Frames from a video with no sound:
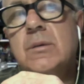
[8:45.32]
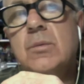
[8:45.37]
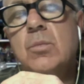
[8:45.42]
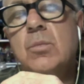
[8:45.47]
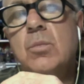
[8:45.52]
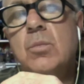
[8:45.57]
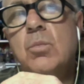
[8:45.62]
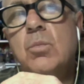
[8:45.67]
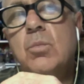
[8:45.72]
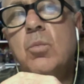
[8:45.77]

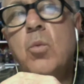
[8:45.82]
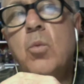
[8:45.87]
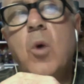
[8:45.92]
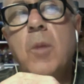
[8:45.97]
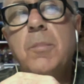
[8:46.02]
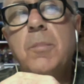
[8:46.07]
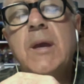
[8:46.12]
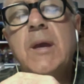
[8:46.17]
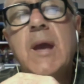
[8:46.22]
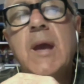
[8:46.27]
what
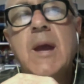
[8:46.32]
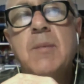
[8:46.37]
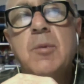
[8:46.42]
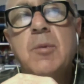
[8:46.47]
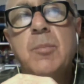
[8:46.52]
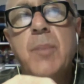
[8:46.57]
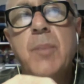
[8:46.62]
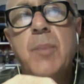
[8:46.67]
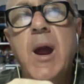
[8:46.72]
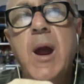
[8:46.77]
became
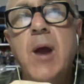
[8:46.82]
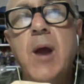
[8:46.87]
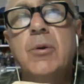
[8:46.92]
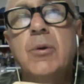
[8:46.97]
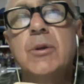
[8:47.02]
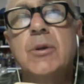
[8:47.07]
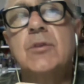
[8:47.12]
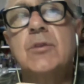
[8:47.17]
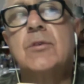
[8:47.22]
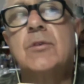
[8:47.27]

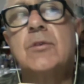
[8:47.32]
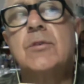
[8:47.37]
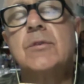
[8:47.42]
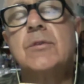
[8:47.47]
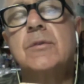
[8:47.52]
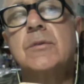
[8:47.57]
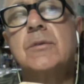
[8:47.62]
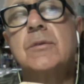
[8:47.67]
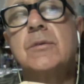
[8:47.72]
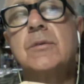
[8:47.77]
apparent,
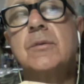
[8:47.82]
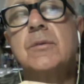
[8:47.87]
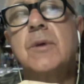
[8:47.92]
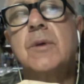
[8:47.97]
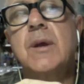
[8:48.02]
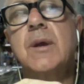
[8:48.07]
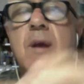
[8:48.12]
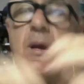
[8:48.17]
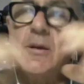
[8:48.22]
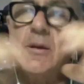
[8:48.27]

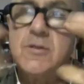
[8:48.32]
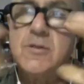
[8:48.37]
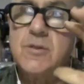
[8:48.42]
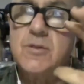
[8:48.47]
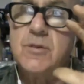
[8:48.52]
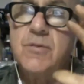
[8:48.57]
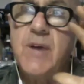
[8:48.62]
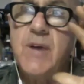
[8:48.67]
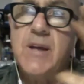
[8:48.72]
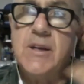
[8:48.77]
and I sort
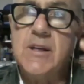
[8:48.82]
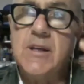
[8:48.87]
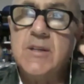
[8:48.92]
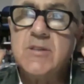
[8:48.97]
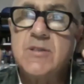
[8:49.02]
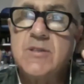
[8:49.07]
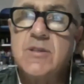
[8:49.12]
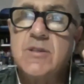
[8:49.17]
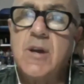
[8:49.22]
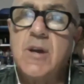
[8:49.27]
of had
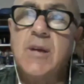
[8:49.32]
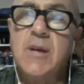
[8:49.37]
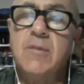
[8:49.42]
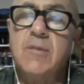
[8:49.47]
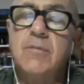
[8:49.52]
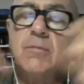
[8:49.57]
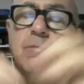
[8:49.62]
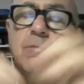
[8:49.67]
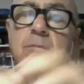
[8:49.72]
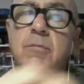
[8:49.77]
insight
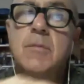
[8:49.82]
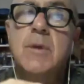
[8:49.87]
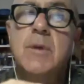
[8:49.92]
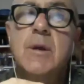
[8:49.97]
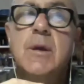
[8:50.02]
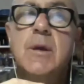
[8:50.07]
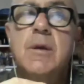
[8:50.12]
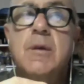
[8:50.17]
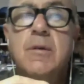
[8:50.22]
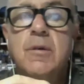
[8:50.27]

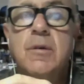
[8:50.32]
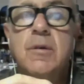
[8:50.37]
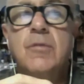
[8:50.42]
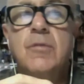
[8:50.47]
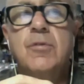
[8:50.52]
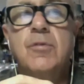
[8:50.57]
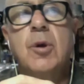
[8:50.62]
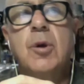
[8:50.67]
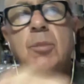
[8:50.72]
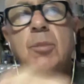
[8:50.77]

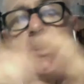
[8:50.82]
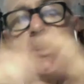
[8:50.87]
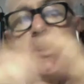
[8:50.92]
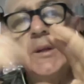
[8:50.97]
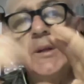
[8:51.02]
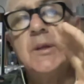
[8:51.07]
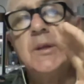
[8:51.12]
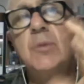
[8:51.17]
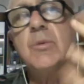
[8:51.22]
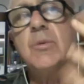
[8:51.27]
from
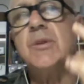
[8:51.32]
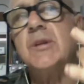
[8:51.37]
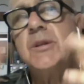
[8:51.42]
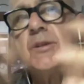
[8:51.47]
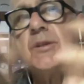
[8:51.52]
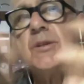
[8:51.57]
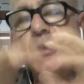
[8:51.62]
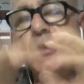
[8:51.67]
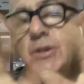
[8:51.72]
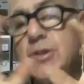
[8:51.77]
dealing with
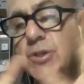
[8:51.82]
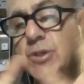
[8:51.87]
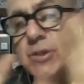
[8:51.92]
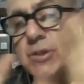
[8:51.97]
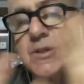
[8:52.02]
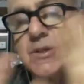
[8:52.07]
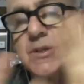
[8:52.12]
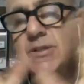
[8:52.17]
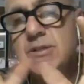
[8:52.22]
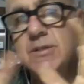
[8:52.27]
Indonesia, and
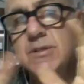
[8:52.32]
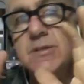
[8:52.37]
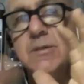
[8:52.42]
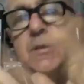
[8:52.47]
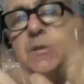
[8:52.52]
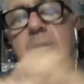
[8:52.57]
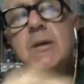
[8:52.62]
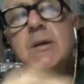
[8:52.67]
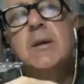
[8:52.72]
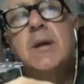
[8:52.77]
it's
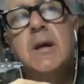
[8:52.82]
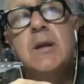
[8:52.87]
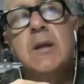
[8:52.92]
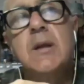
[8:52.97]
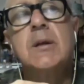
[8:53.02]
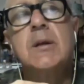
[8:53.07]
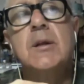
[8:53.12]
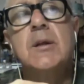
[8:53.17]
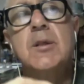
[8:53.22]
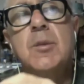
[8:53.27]
a
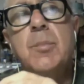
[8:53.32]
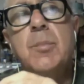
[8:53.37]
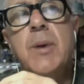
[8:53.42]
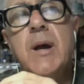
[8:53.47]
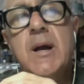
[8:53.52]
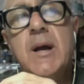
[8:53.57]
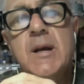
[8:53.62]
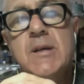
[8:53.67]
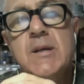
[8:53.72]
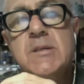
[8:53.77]
little in the
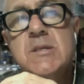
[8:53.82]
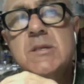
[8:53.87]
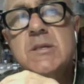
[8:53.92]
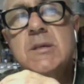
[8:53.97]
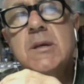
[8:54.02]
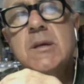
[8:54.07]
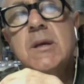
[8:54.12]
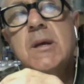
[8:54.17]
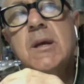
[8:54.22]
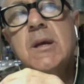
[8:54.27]
past,
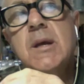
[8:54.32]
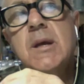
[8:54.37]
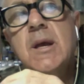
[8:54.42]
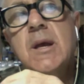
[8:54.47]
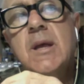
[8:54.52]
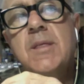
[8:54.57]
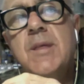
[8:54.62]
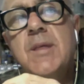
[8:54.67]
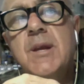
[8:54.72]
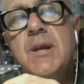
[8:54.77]

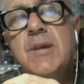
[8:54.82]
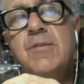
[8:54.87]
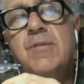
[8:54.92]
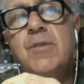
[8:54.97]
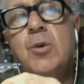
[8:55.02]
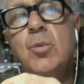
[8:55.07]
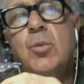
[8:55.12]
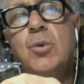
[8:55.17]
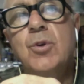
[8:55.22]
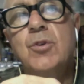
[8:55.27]
that if I
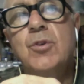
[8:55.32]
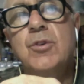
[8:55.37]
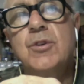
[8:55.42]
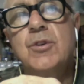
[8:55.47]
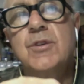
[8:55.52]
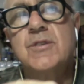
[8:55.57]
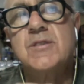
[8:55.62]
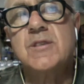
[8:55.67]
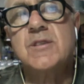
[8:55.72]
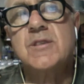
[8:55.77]
were to
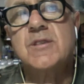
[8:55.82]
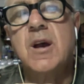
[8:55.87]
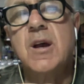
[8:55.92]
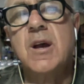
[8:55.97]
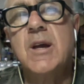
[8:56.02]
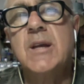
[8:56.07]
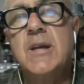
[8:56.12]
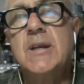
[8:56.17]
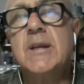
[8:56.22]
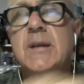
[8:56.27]

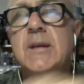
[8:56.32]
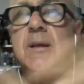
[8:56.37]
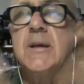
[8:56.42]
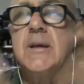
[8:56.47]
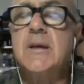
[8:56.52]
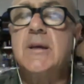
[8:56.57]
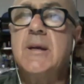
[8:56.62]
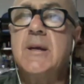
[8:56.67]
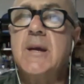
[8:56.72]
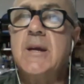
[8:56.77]
design
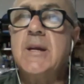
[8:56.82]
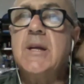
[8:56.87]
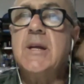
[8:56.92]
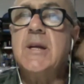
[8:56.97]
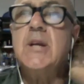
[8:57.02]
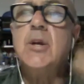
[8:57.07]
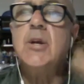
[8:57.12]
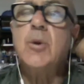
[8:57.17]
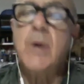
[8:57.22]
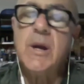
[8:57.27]
an
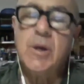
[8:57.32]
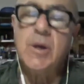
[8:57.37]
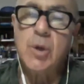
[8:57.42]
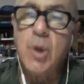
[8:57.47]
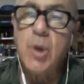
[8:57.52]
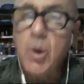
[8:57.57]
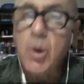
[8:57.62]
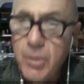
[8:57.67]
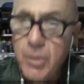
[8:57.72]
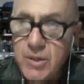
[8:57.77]
in-ground
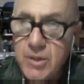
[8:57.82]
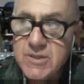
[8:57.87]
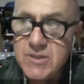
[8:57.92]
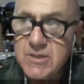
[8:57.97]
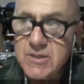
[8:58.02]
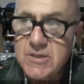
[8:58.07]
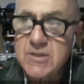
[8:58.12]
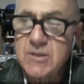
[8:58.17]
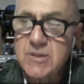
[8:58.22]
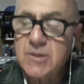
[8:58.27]
compost
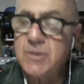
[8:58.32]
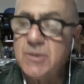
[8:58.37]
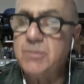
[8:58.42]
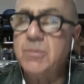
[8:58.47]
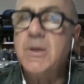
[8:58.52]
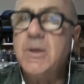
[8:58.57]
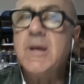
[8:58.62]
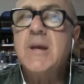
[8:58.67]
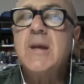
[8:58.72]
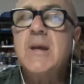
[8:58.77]
system,
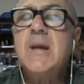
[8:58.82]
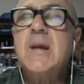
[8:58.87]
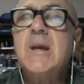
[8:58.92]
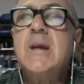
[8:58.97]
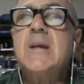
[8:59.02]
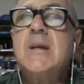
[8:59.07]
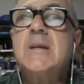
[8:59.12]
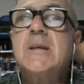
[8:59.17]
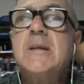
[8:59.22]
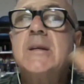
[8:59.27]

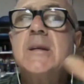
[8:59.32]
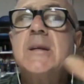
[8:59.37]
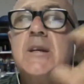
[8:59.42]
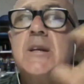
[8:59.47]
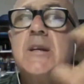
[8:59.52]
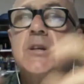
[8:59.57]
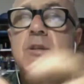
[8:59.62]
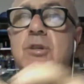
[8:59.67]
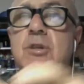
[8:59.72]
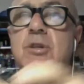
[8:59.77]
it
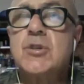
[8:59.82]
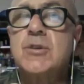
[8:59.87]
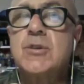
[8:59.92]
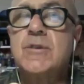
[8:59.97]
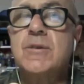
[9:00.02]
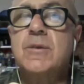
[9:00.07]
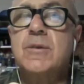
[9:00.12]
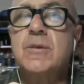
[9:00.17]
needed to